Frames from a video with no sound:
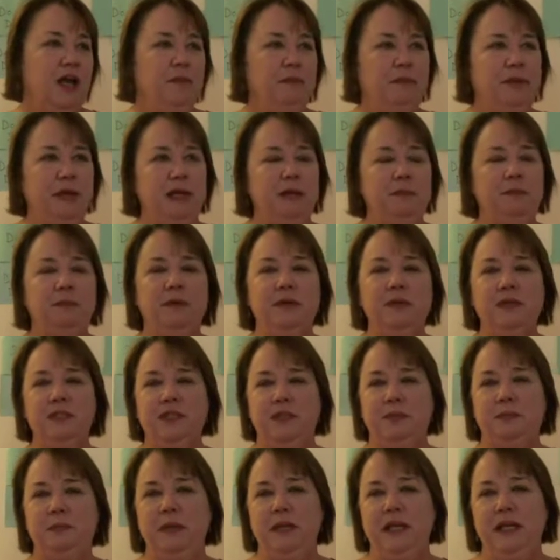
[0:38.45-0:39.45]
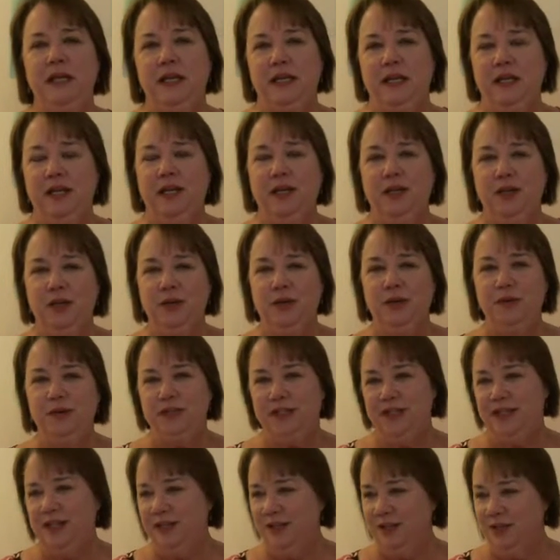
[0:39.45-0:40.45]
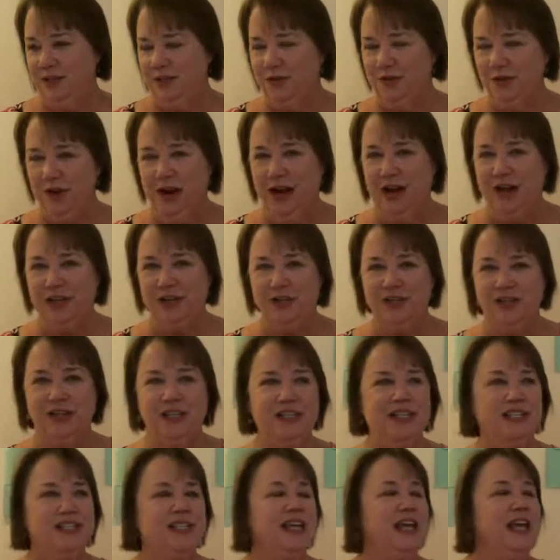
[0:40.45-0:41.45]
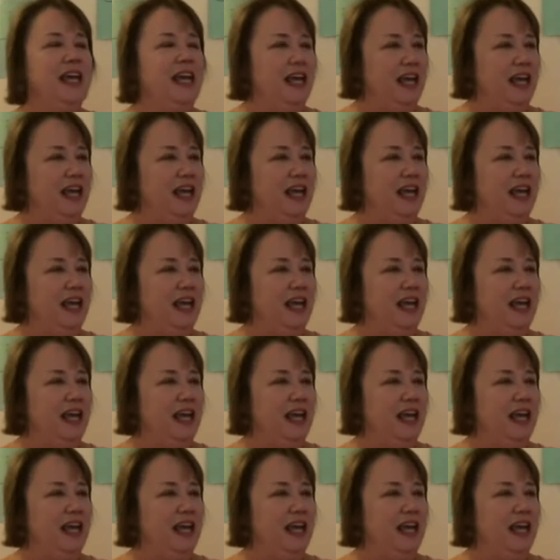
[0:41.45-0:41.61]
People speak using contractions,